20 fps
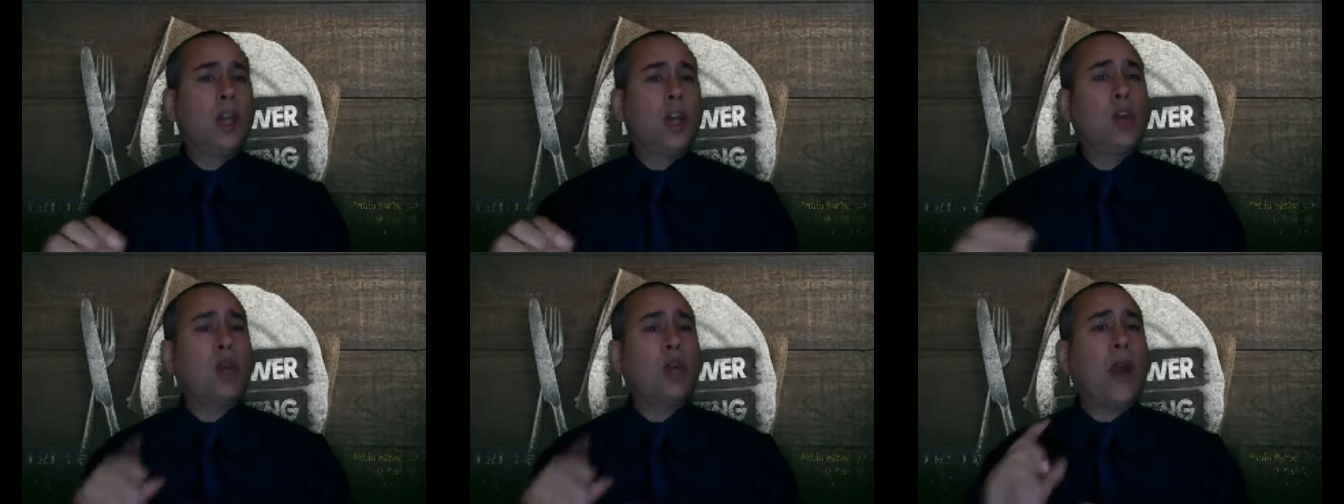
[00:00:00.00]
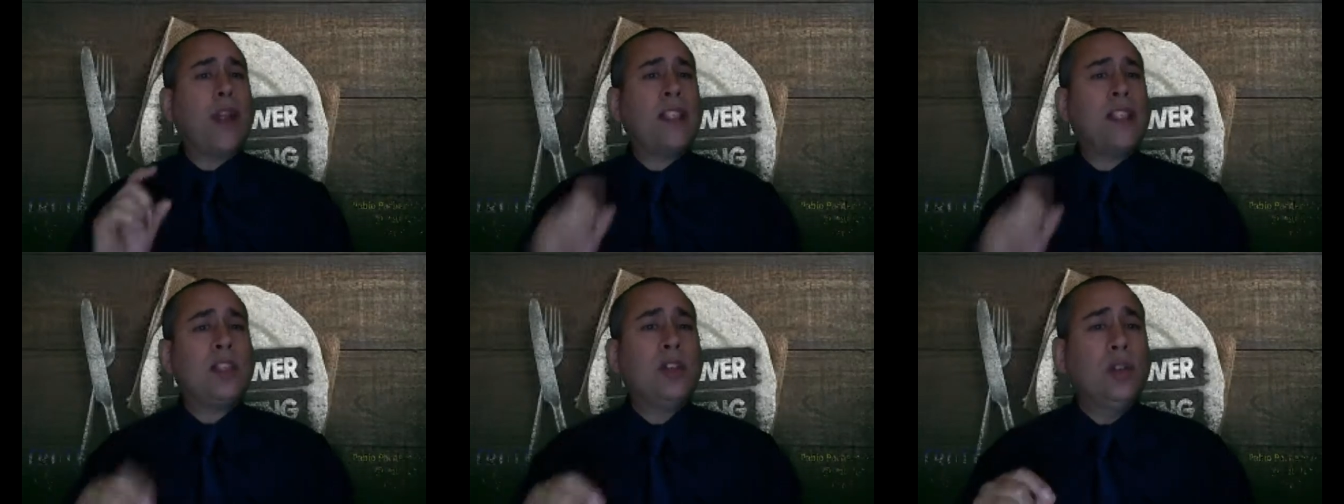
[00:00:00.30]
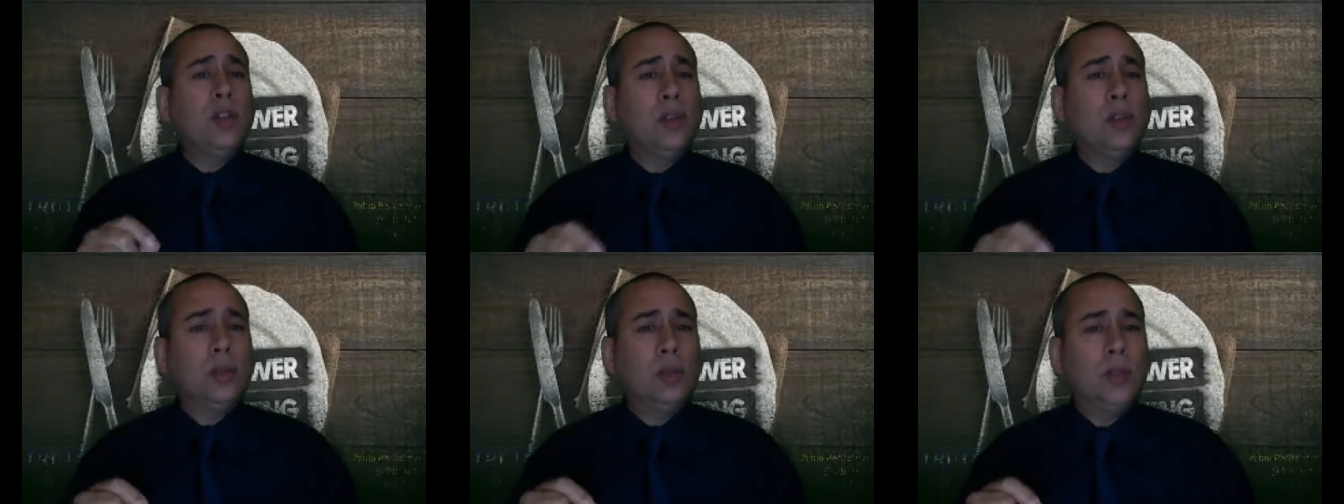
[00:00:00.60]
Christ
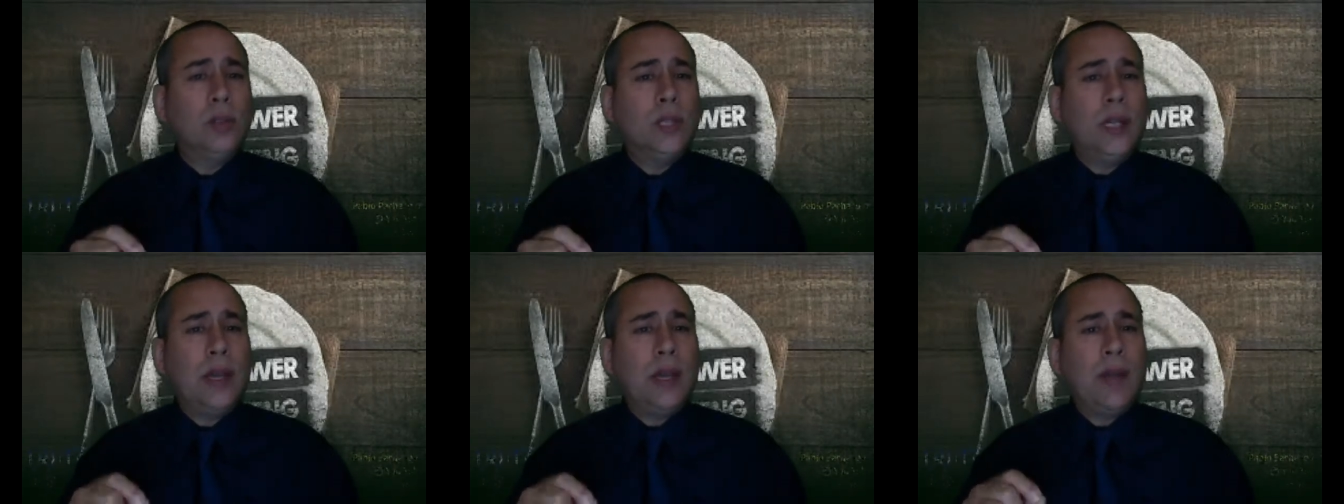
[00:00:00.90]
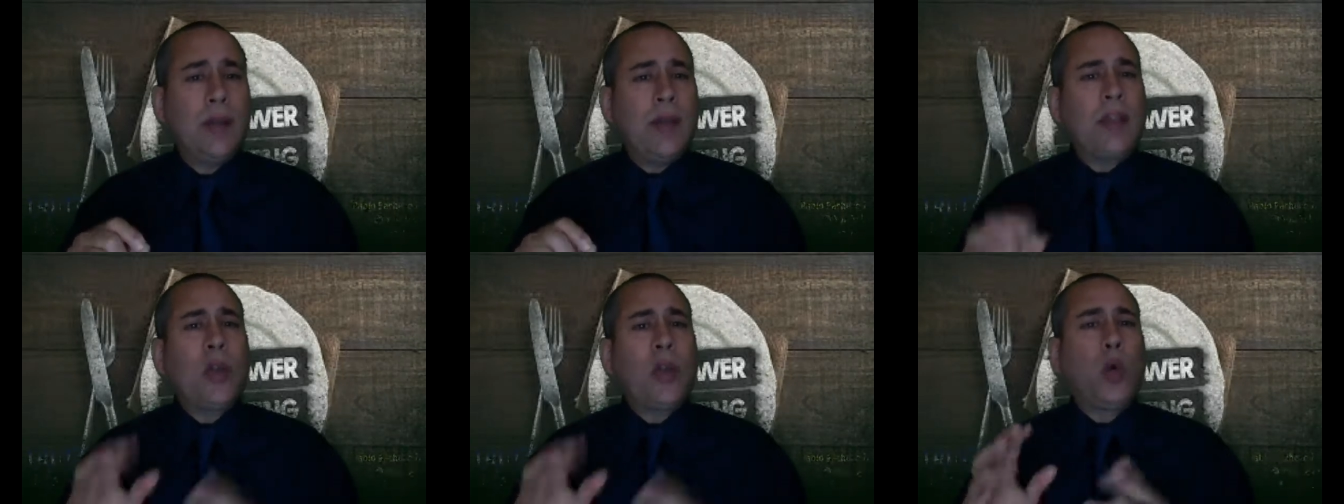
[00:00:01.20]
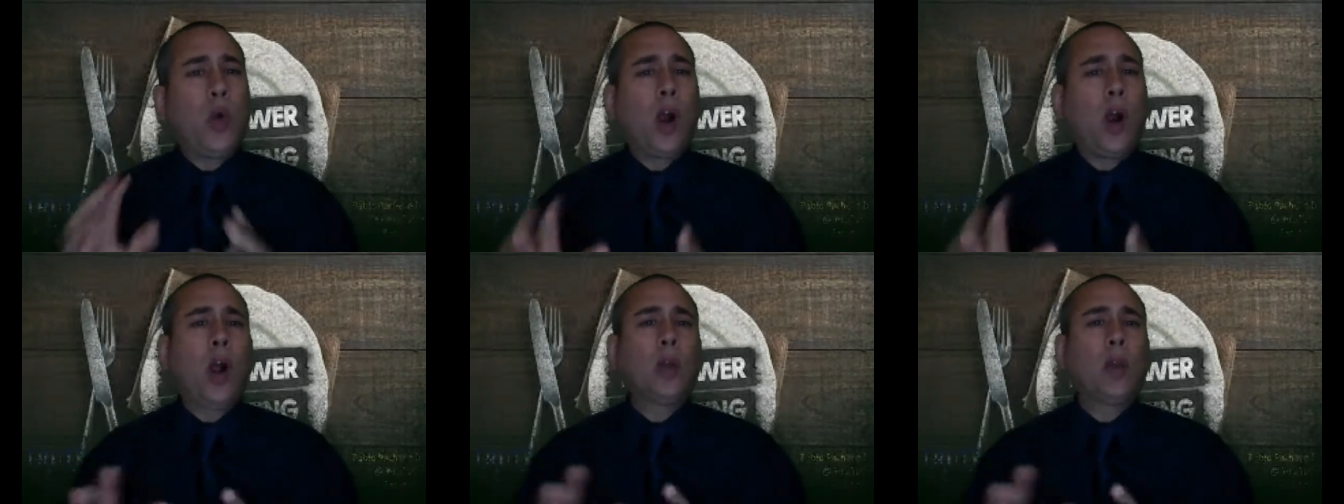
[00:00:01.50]
knew that the
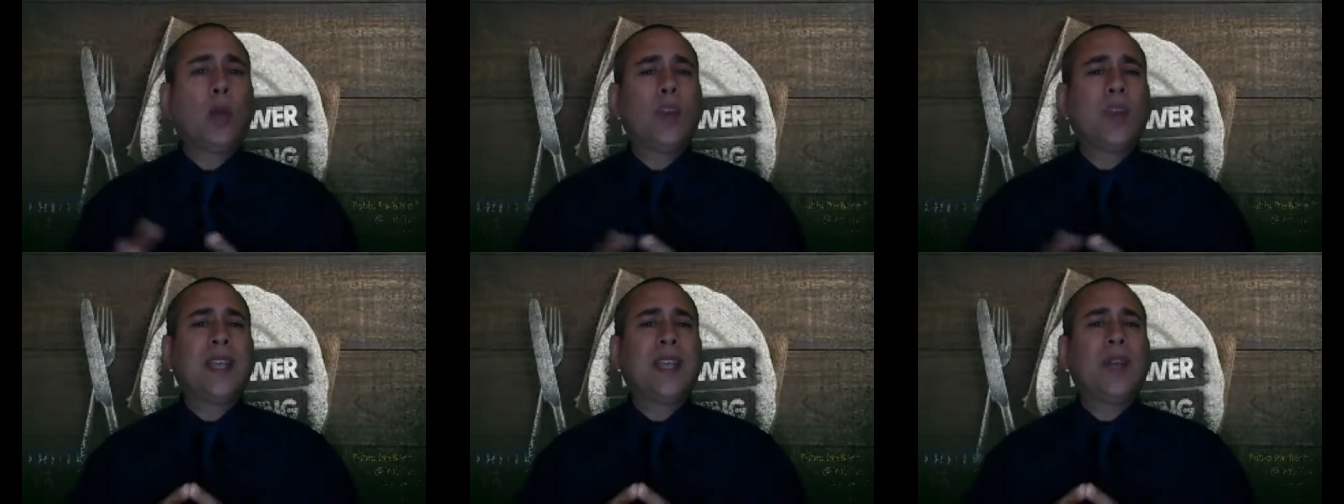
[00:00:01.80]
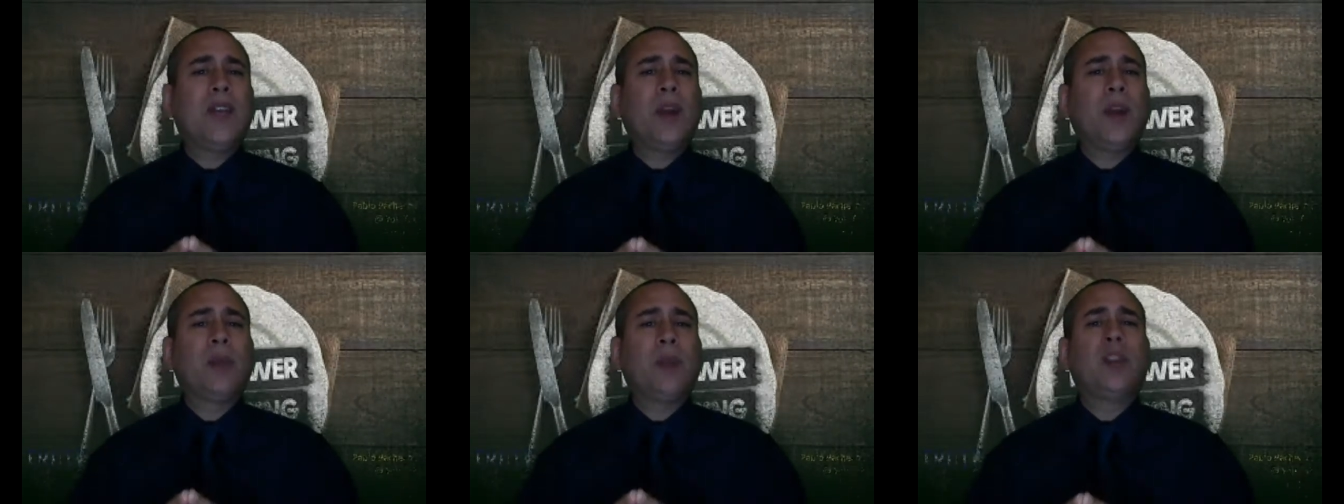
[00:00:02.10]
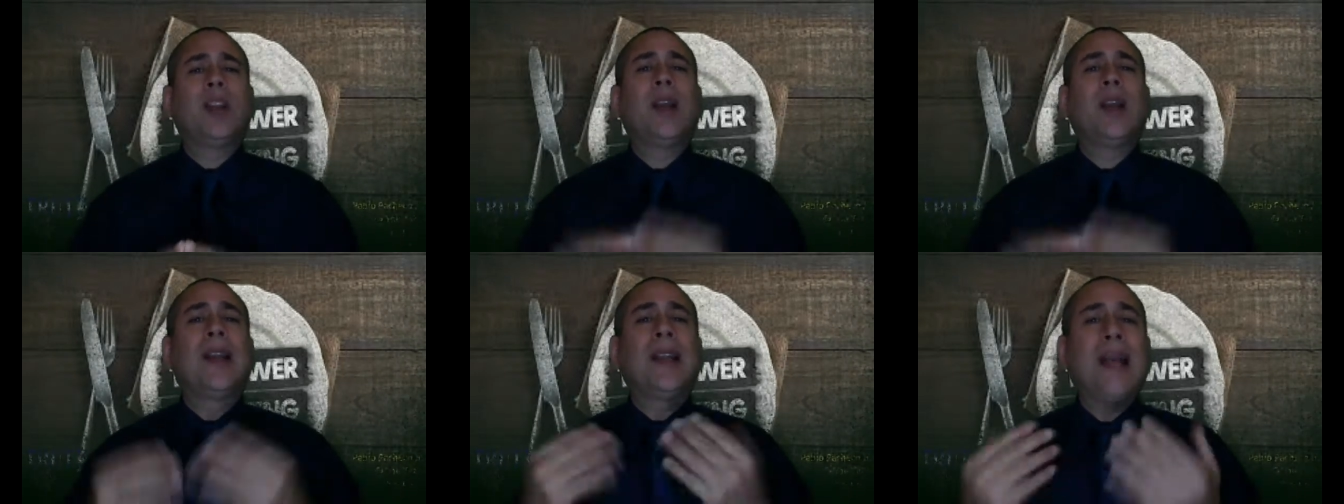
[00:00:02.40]
world was given up
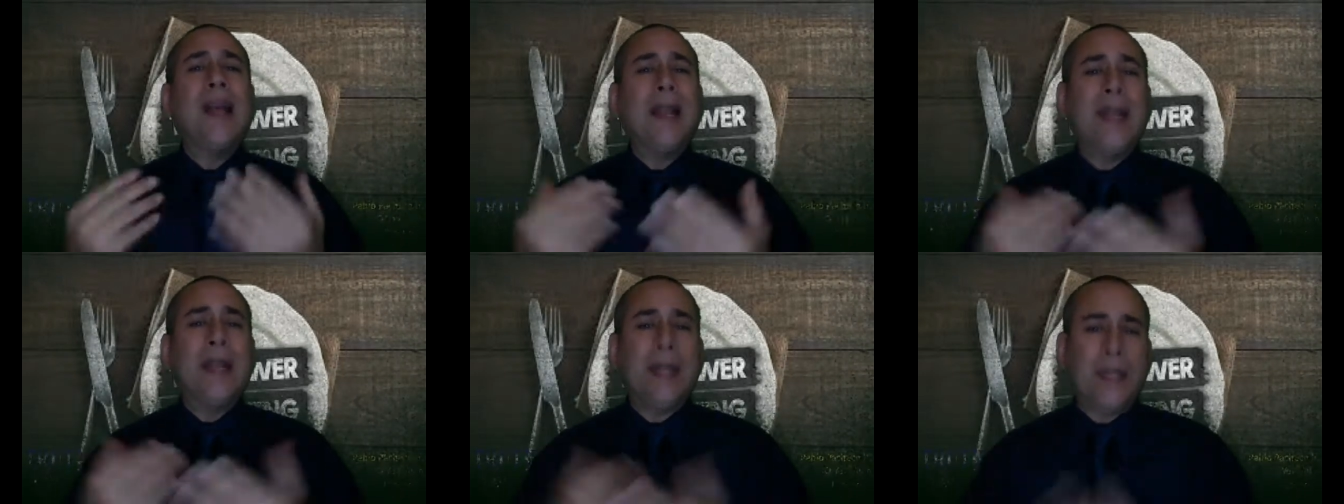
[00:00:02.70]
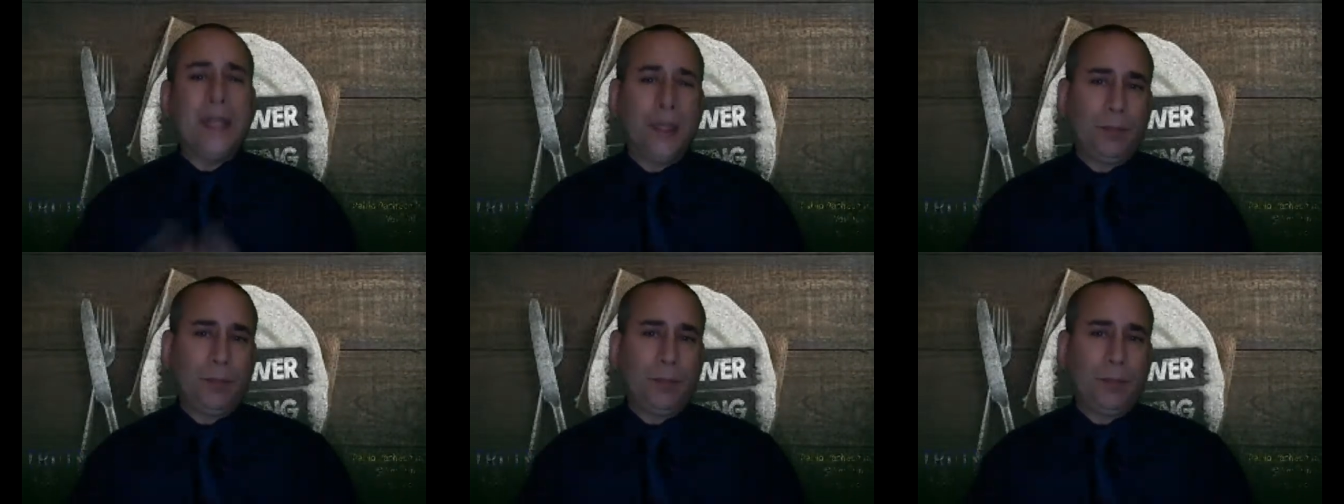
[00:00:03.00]
to gluttony